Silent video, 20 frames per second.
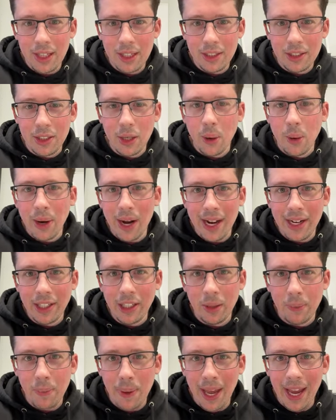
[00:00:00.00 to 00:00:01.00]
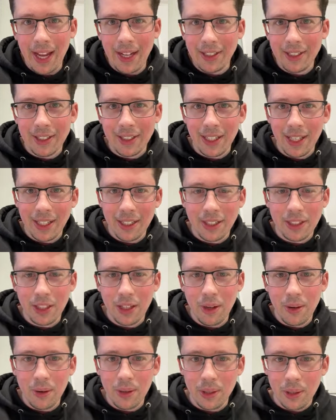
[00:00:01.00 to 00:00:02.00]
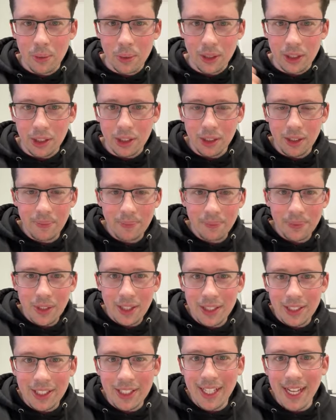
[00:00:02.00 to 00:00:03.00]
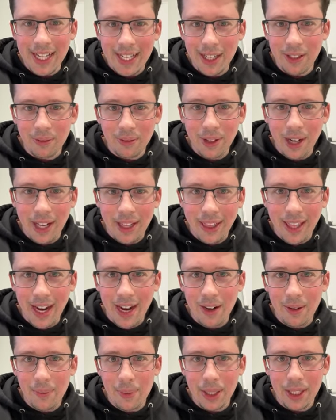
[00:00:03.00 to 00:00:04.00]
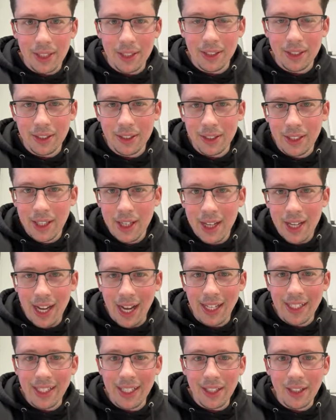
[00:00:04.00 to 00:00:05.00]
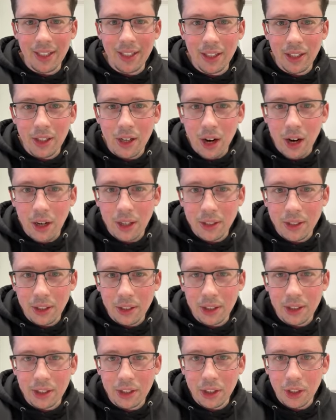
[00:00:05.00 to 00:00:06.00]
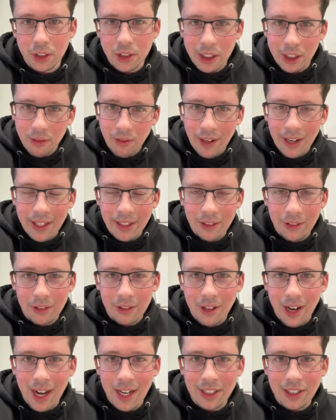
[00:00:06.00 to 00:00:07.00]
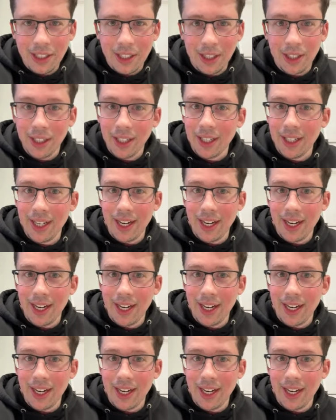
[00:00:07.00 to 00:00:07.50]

sewed onto your pants, and so you would just stick it right there because ideally the guards aren't searching right in your crotch area.